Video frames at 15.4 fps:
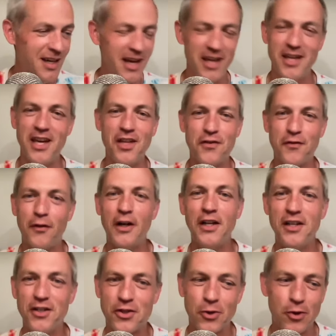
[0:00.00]
it's funny
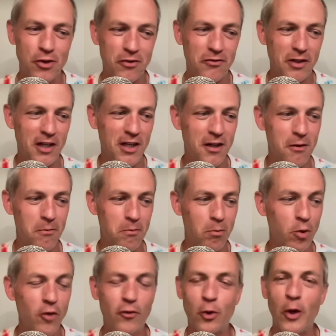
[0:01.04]
to sort of uh,
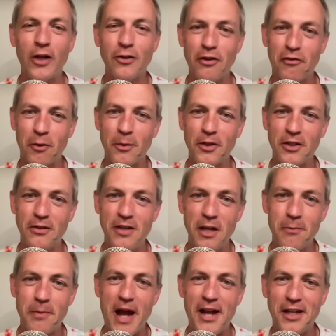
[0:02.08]
move quickly from a
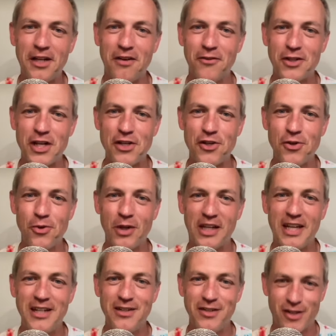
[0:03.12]
Nick Patti conversation to a
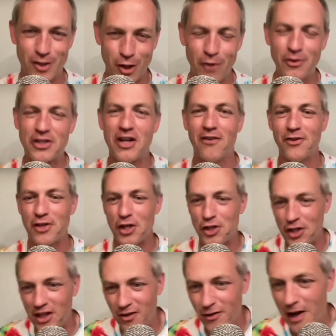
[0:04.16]
Kedon Slovis
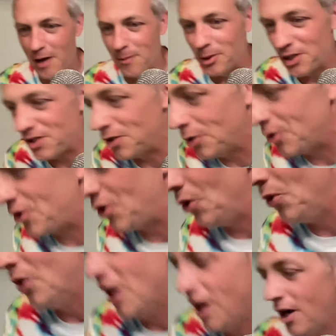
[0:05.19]
conversation, given how much those
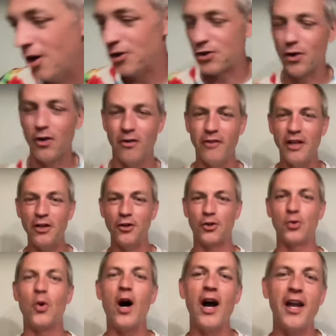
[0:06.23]
two are sort of
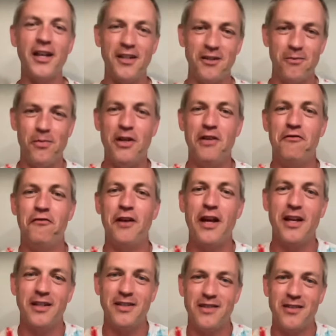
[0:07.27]
intertwined in Pitt
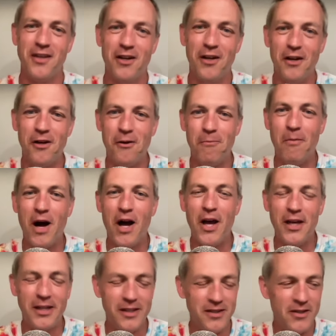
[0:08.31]
fans' uh,
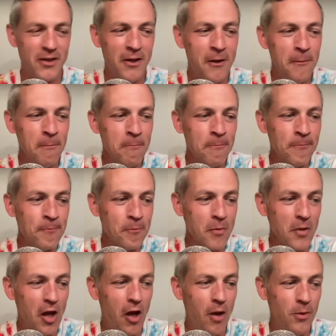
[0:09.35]
minds.
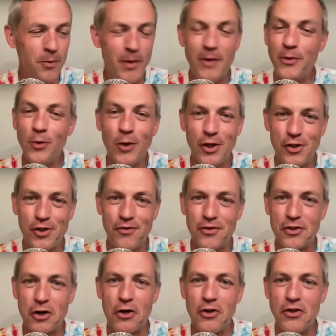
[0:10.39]
Um, and maybe one should have
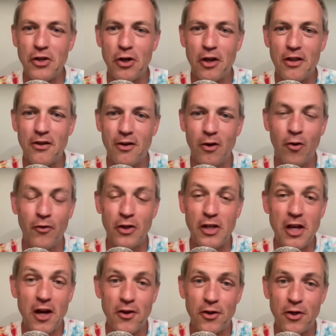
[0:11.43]
started the other over
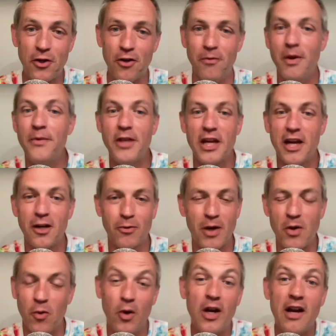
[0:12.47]
the other, or maybe they got it
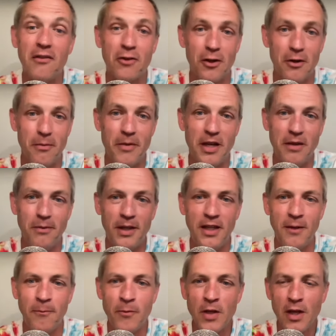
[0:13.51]
right, whatever it may
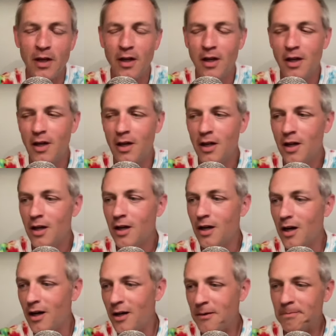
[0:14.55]
be.
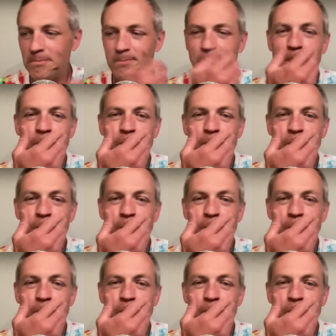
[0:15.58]
Um,